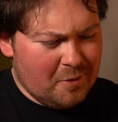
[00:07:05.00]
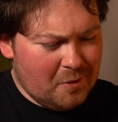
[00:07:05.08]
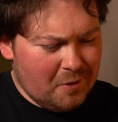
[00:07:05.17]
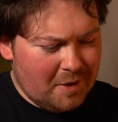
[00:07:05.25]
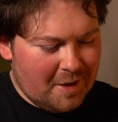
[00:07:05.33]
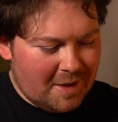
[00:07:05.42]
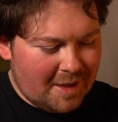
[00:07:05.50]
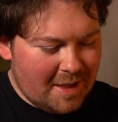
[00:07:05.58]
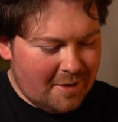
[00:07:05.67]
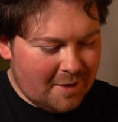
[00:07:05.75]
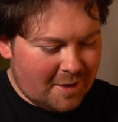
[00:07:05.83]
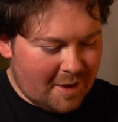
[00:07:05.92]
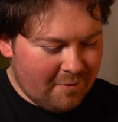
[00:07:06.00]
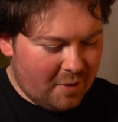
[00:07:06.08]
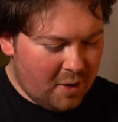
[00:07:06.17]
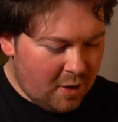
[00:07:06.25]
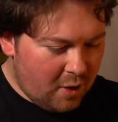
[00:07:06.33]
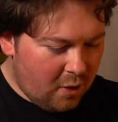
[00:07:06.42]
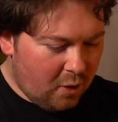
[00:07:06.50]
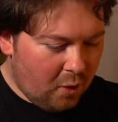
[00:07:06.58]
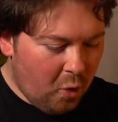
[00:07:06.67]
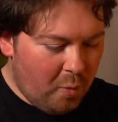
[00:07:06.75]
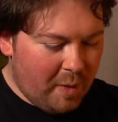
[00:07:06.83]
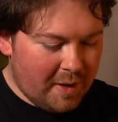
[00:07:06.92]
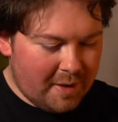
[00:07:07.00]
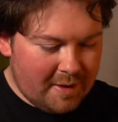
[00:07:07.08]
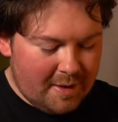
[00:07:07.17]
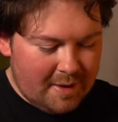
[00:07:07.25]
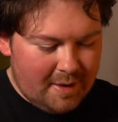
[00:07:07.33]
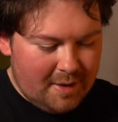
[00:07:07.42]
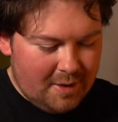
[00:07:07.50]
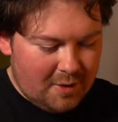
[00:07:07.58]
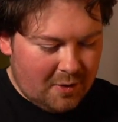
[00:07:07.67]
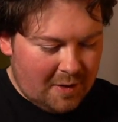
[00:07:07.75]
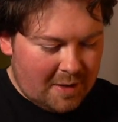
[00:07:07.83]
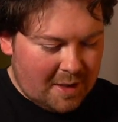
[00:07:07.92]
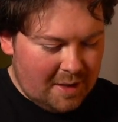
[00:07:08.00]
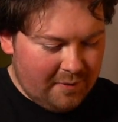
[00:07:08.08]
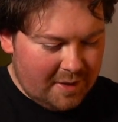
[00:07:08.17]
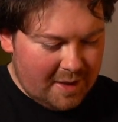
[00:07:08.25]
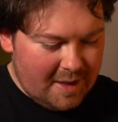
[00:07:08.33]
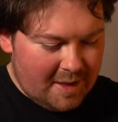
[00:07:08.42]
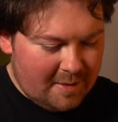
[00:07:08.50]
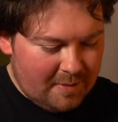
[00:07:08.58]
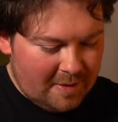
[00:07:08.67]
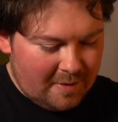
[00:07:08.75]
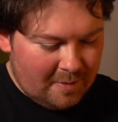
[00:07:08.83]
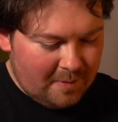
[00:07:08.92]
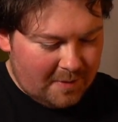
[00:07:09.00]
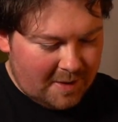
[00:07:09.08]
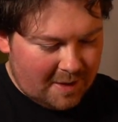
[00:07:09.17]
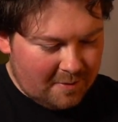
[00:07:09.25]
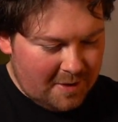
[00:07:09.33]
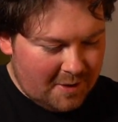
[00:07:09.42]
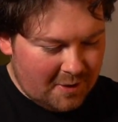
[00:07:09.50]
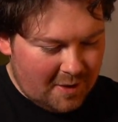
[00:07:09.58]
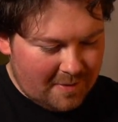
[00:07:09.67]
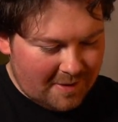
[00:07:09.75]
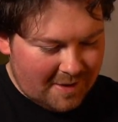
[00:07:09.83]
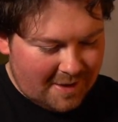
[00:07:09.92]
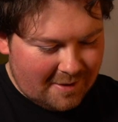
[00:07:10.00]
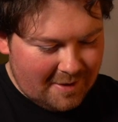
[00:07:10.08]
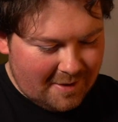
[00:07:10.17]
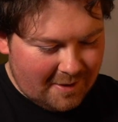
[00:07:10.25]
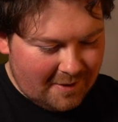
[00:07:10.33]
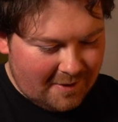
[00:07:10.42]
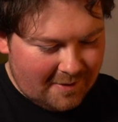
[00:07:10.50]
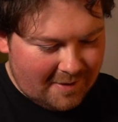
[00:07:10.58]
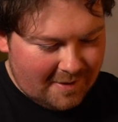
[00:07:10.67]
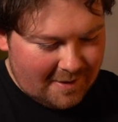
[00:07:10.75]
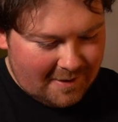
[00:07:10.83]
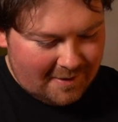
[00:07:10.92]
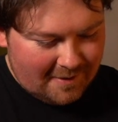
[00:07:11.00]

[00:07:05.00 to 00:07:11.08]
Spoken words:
the hole, the side that's kind of open. So I'll cover that up. I'll stick a wee shot up on the screen now, right now,